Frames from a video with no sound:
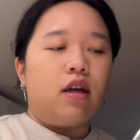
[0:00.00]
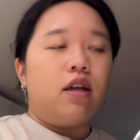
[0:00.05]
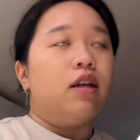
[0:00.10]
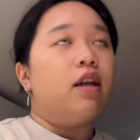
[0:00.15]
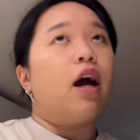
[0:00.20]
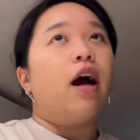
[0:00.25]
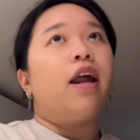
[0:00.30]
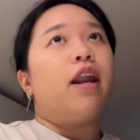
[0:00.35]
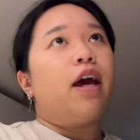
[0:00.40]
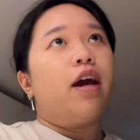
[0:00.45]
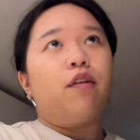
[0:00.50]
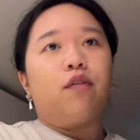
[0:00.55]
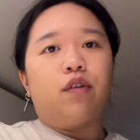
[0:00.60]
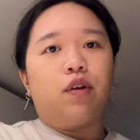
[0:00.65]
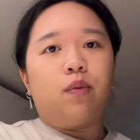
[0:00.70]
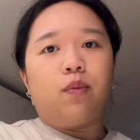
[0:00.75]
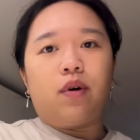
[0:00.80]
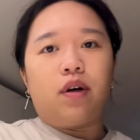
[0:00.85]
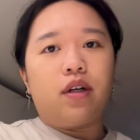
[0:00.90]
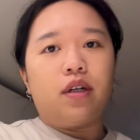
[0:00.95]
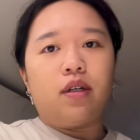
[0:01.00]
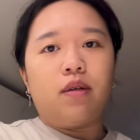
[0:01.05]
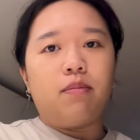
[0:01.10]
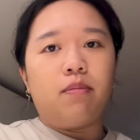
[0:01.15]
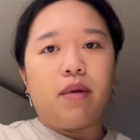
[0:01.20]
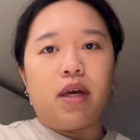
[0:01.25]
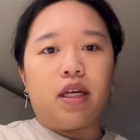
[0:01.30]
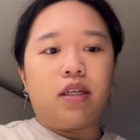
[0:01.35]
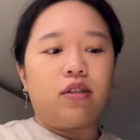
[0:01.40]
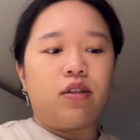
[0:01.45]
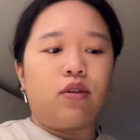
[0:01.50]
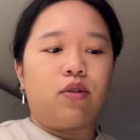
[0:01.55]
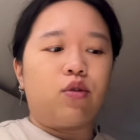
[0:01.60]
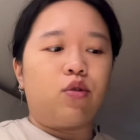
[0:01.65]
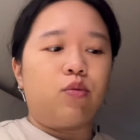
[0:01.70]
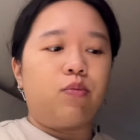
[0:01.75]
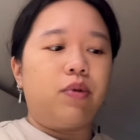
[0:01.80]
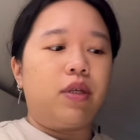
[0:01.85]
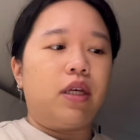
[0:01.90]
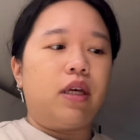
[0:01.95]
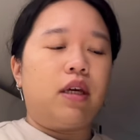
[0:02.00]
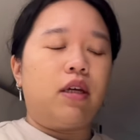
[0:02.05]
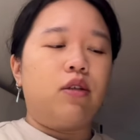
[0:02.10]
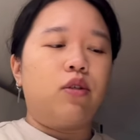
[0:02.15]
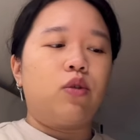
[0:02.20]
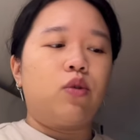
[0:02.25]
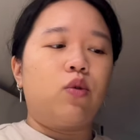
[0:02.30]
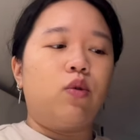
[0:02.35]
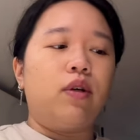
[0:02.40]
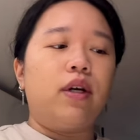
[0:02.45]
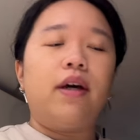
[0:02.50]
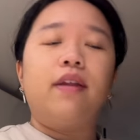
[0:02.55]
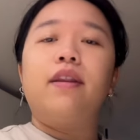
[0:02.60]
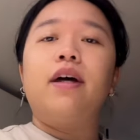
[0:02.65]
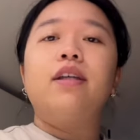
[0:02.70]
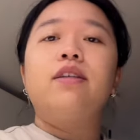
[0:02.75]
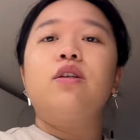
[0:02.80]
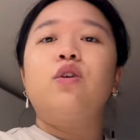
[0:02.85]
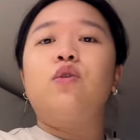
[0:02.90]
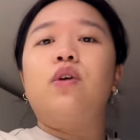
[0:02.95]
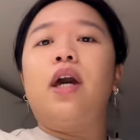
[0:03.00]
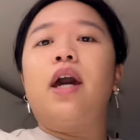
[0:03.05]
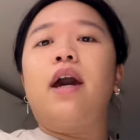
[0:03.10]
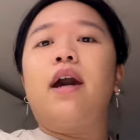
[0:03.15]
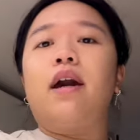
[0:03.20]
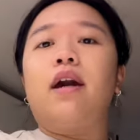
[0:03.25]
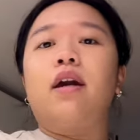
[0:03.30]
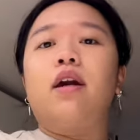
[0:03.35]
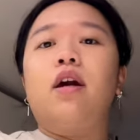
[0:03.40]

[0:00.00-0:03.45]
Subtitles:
not everyone makes it through PA school, and that's okay.